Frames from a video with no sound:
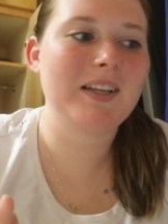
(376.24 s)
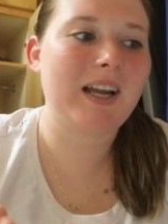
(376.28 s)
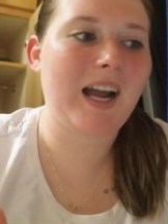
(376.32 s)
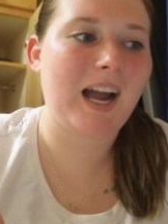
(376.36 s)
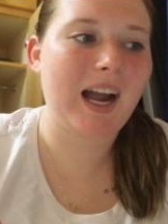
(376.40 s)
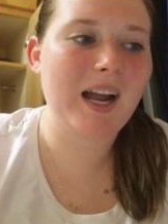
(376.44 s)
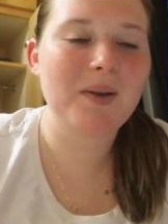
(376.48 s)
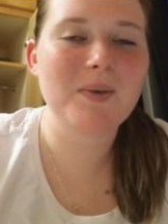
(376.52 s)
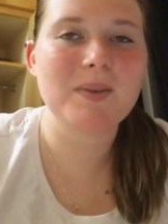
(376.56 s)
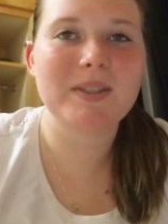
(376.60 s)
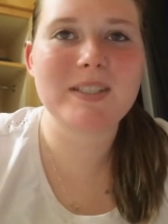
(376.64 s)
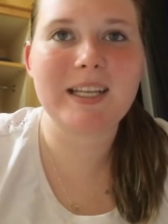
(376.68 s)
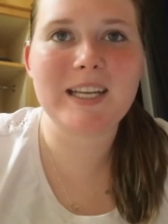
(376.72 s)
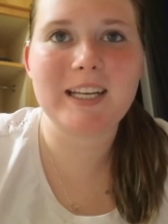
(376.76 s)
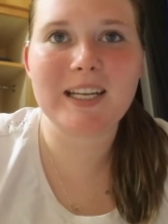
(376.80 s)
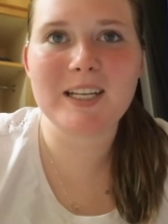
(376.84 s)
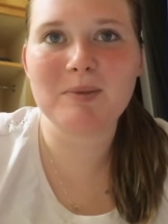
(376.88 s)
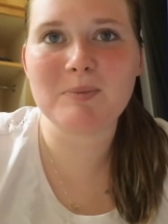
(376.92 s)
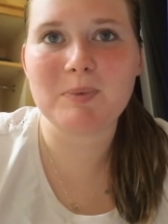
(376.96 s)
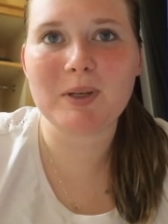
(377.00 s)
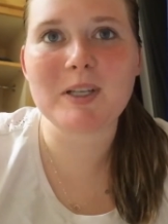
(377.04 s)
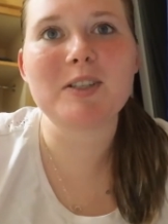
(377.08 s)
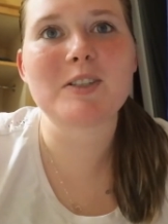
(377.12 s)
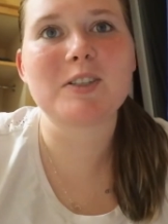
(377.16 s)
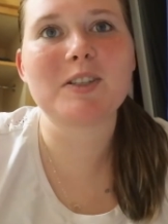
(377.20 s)
the guy was
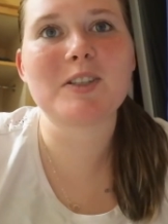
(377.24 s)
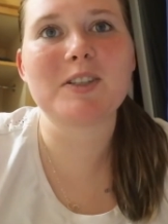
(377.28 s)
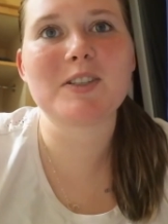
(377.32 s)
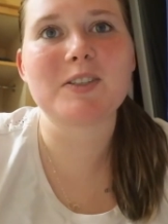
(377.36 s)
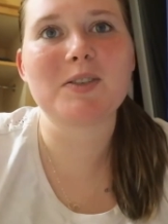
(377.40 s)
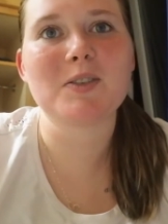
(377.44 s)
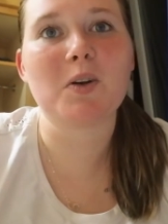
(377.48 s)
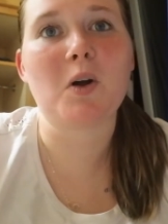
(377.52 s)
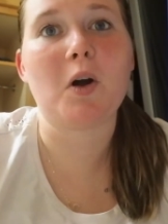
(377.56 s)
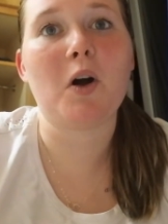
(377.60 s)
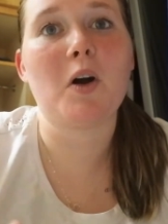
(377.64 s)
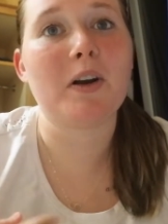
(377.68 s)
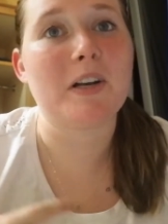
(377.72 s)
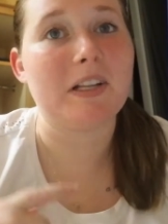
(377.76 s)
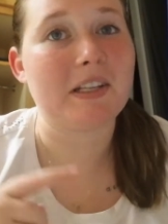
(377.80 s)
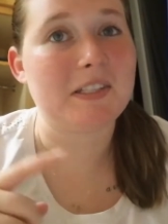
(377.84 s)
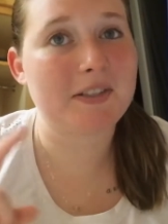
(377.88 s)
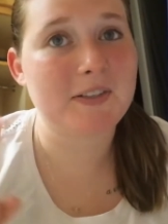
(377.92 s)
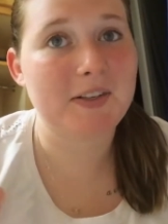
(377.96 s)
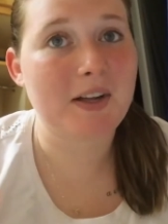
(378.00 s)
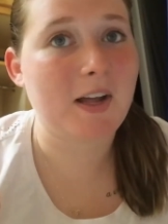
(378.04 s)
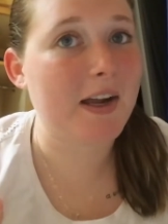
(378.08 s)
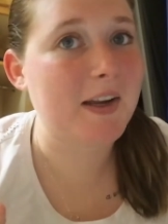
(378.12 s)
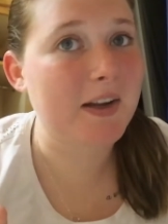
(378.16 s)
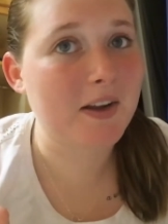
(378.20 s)
taking pictures on
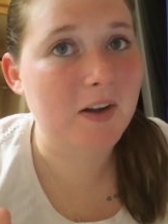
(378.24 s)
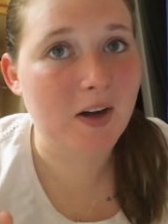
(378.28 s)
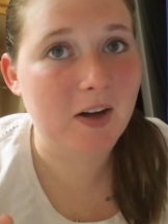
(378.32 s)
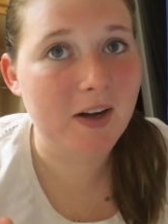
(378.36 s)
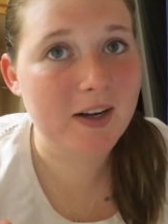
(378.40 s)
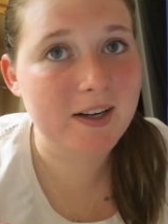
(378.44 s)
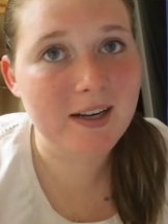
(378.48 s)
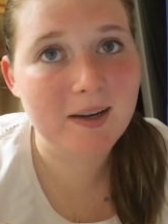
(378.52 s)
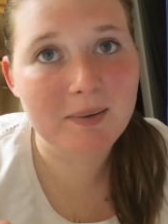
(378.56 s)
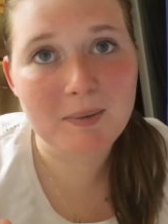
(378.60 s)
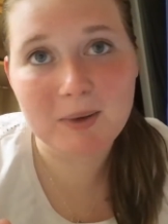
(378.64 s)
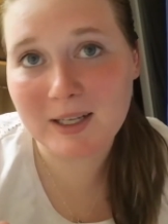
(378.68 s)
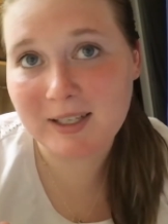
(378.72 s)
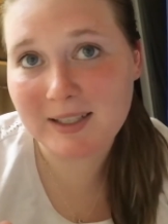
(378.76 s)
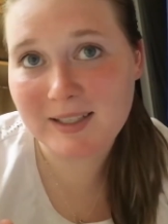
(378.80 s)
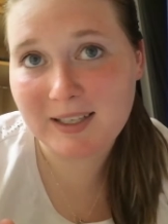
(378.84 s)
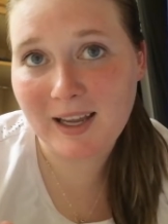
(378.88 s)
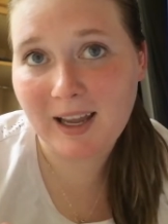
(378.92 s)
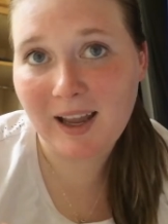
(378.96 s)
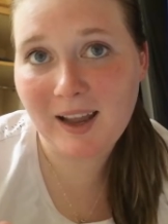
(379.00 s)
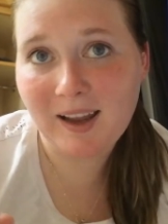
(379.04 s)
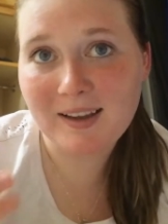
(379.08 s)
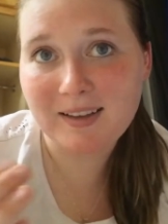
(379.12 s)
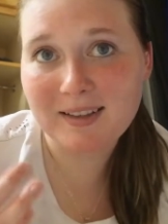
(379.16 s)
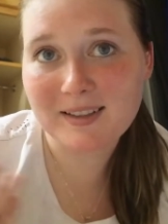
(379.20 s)
his nikon i must
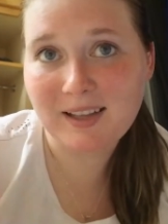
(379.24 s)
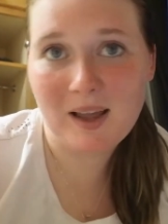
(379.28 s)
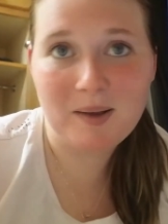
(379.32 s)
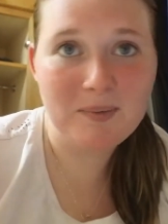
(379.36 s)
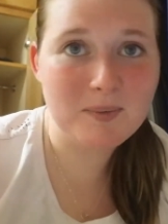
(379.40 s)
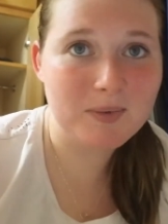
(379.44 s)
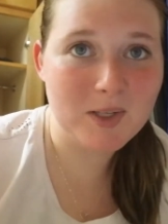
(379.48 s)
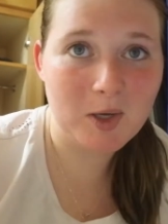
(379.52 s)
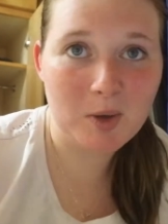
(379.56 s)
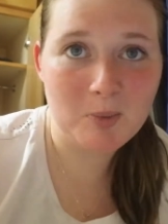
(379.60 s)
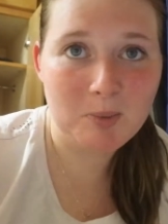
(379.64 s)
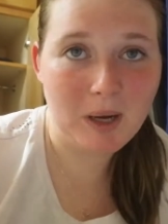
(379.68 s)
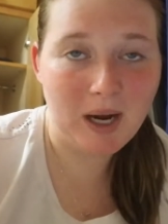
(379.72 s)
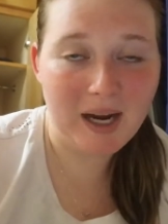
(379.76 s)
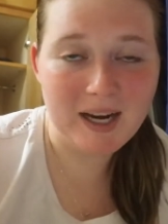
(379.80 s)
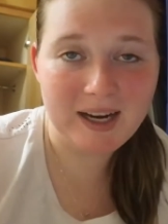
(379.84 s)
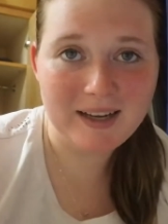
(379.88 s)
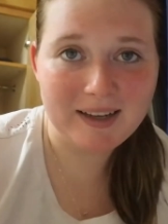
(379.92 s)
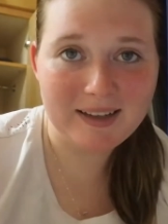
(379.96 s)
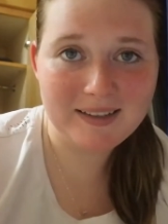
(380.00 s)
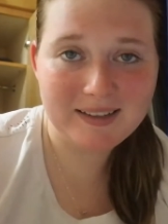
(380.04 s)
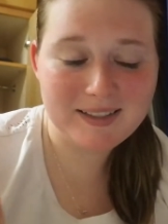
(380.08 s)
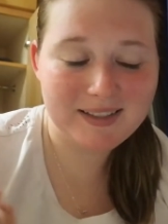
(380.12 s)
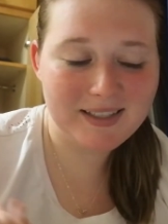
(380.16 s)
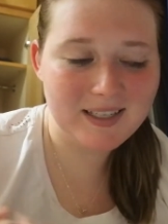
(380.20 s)
say because i'm so
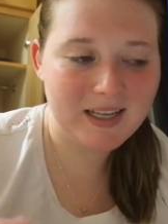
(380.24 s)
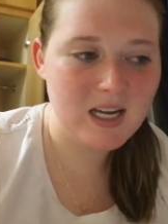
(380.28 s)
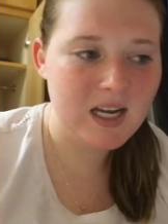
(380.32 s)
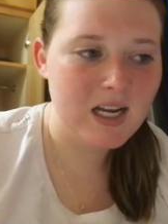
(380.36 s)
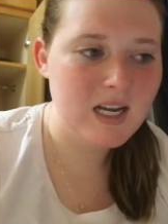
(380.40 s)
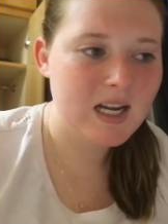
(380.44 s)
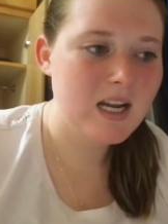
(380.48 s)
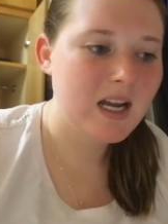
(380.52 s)
biased